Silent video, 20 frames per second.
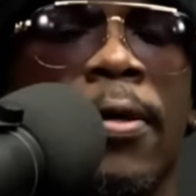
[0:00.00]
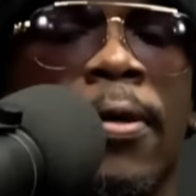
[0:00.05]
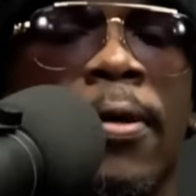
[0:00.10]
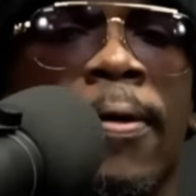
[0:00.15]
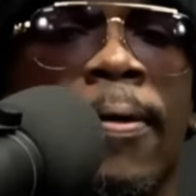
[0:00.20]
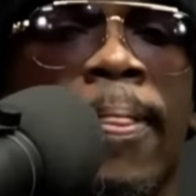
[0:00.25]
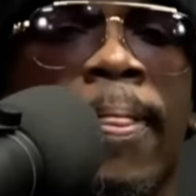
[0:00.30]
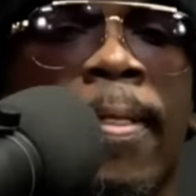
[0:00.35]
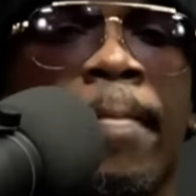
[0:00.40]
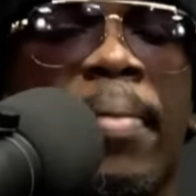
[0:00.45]

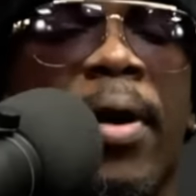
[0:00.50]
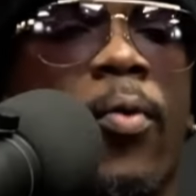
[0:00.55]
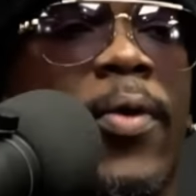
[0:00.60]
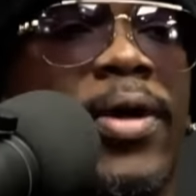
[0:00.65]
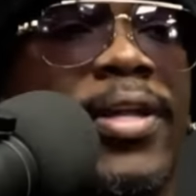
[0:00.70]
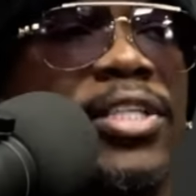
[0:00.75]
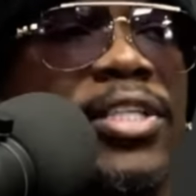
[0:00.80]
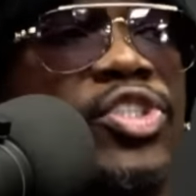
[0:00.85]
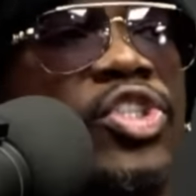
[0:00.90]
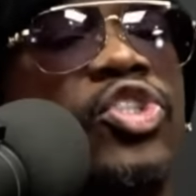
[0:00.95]
But when
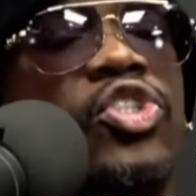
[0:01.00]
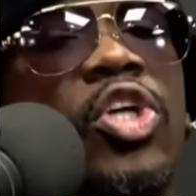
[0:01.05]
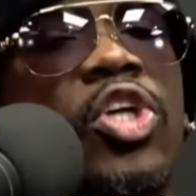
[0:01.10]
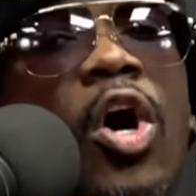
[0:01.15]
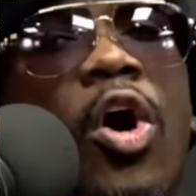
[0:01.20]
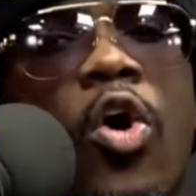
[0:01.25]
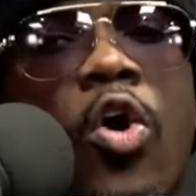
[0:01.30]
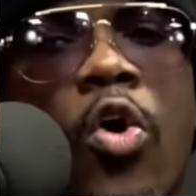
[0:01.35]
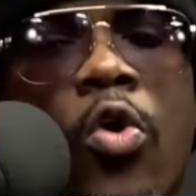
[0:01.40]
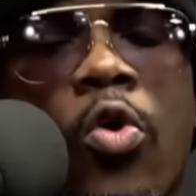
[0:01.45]
it's
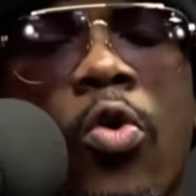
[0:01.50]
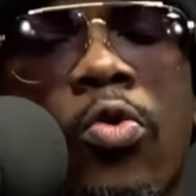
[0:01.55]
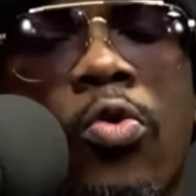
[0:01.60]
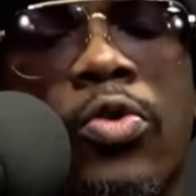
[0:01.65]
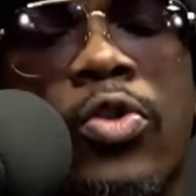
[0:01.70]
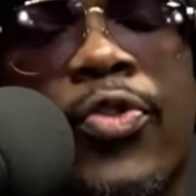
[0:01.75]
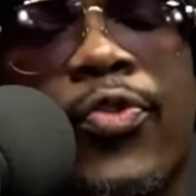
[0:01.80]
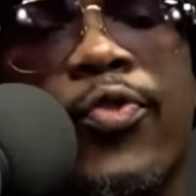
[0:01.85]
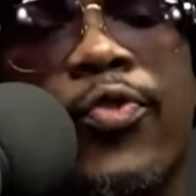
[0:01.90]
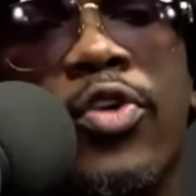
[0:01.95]

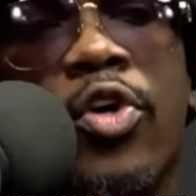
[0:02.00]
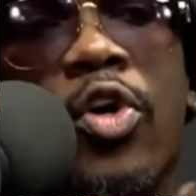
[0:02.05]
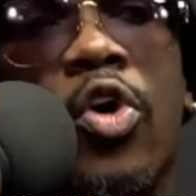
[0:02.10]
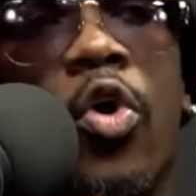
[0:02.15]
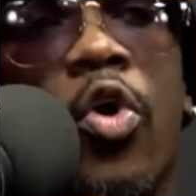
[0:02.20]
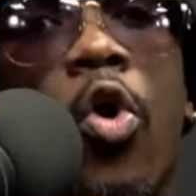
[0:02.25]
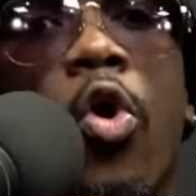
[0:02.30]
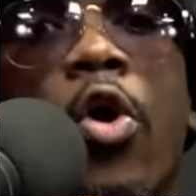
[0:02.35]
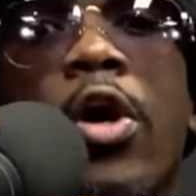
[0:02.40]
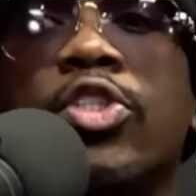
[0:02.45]
told through the
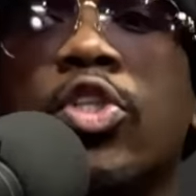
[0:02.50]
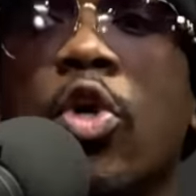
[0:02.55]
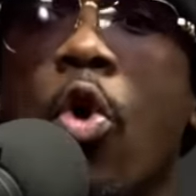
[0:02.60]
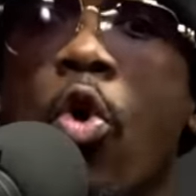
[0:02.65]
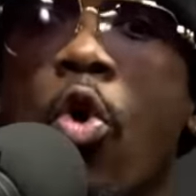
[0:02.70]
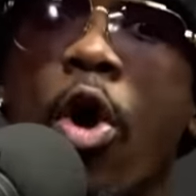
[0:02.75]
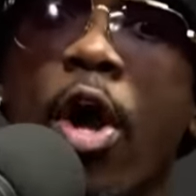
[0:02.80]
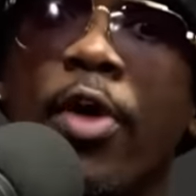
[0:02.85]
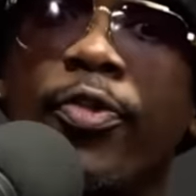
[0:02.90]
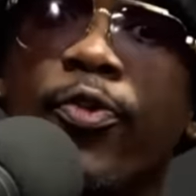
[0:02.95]
courts
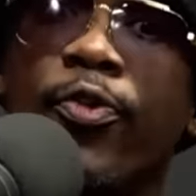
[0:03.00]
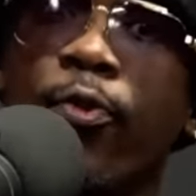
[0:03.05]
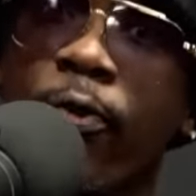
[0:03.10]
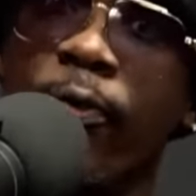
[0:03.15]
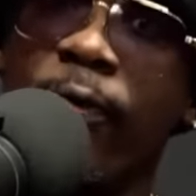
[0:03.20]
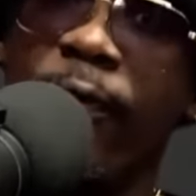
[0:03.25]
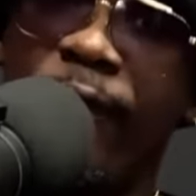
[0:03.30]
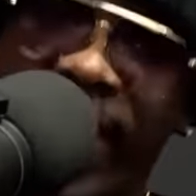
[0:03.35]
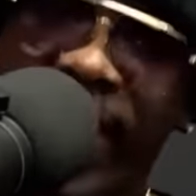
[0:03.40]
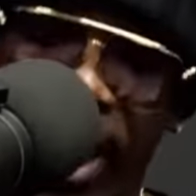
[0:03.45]
or through
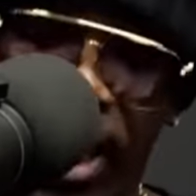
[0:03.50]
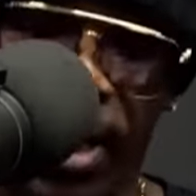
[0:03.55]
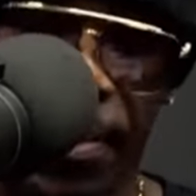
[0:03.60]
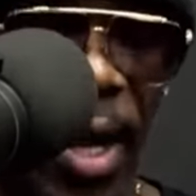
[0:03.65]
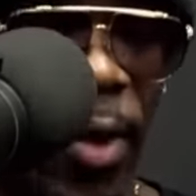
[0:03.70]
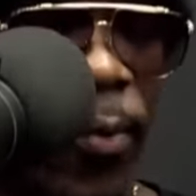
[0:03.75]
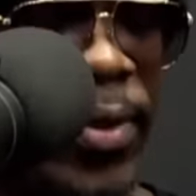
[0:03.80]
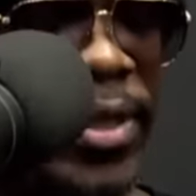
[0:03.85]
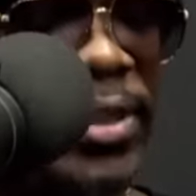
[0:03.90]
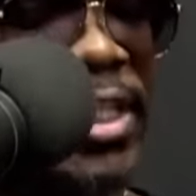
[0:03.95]
film,
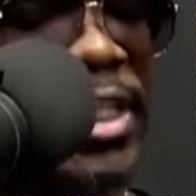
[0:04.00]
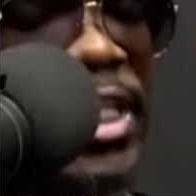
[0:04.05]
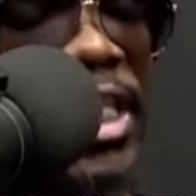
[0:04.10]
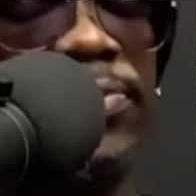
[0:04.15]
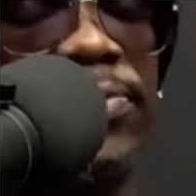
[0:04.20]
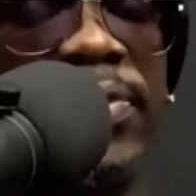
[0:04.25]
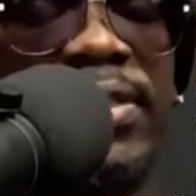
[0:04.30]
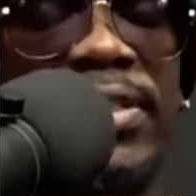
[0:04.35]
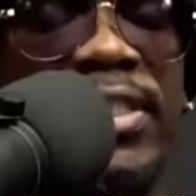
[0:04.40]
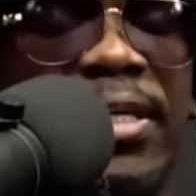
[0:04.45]
and we see this
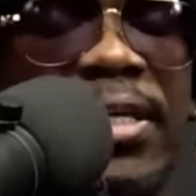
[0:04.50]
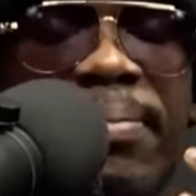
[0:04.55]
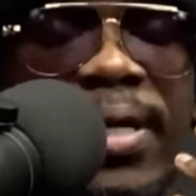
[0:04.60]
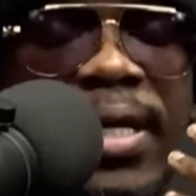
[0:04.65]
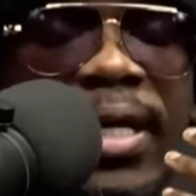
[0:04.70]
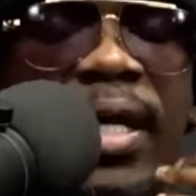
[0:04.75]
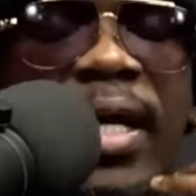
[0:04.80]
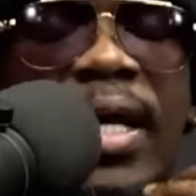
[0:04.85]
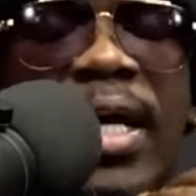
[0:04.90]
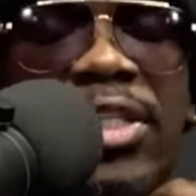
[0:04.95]
with
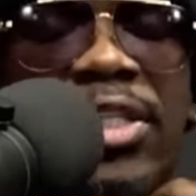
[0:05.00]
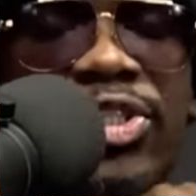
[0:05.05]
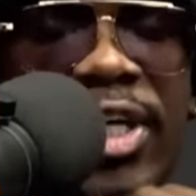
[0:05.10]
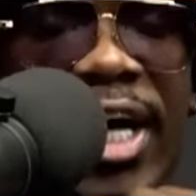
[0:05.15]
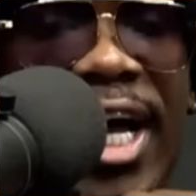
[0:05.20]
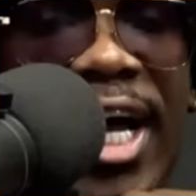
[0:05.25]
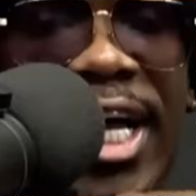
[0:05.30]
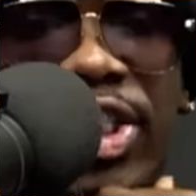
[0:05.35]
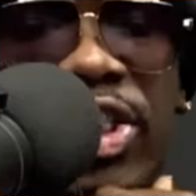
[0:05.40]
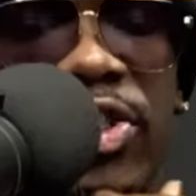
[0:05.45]
TB
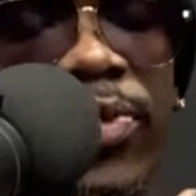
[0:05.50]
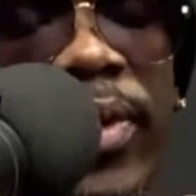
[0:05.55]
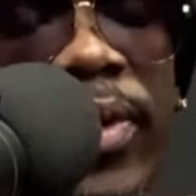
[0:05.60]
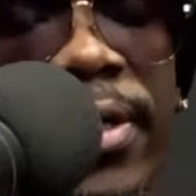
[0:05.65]
Joshua